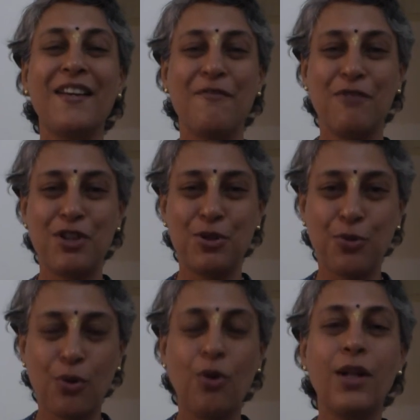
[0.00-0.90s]
Wish you
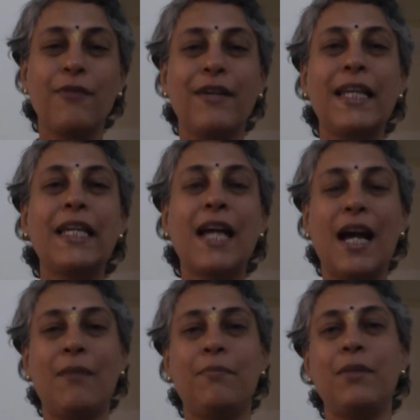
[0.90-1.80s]
all a very
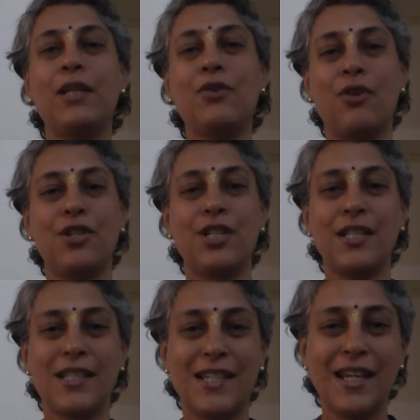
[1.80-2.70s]
happy,
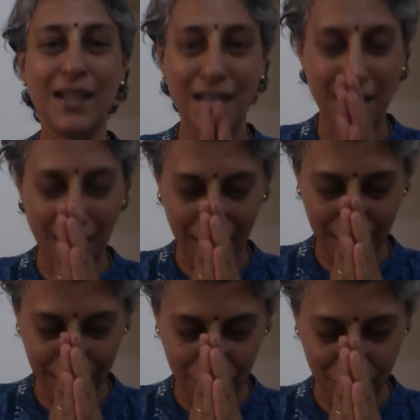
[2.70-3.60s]
conscious day. Hare
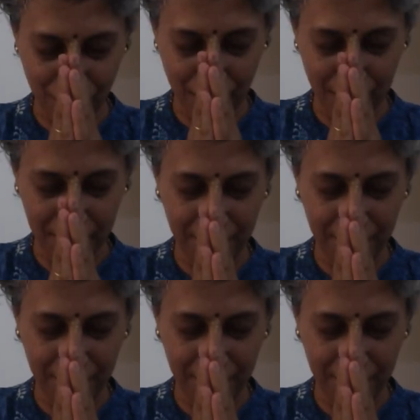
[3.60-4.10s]
Krishna.